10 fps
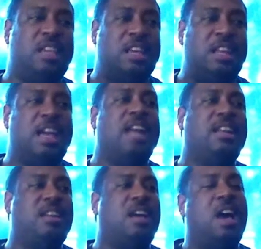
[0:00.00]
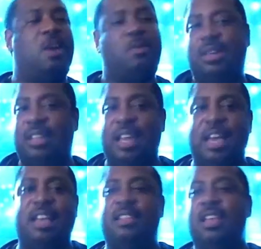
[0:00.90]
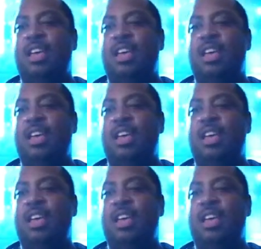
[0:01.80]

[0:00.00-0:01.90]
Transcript: any idea how it was last,